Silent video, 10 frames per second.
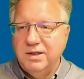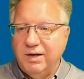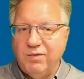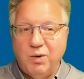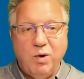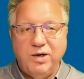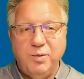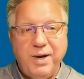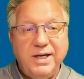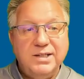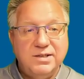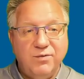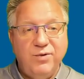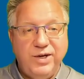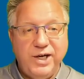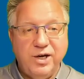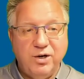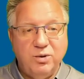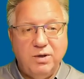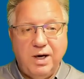wanted to paste a
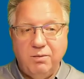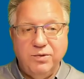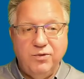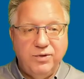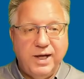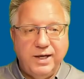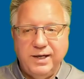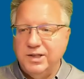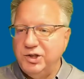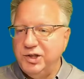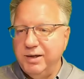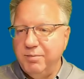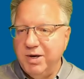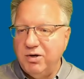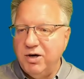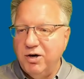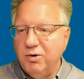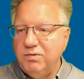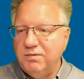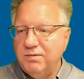video, I would do that in HTML code,
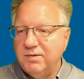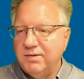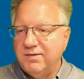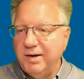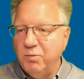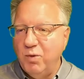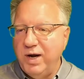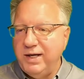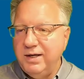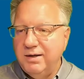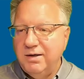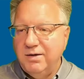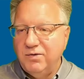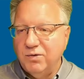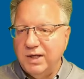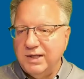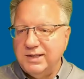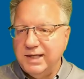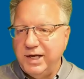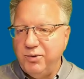same way. So let's say
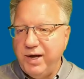you had a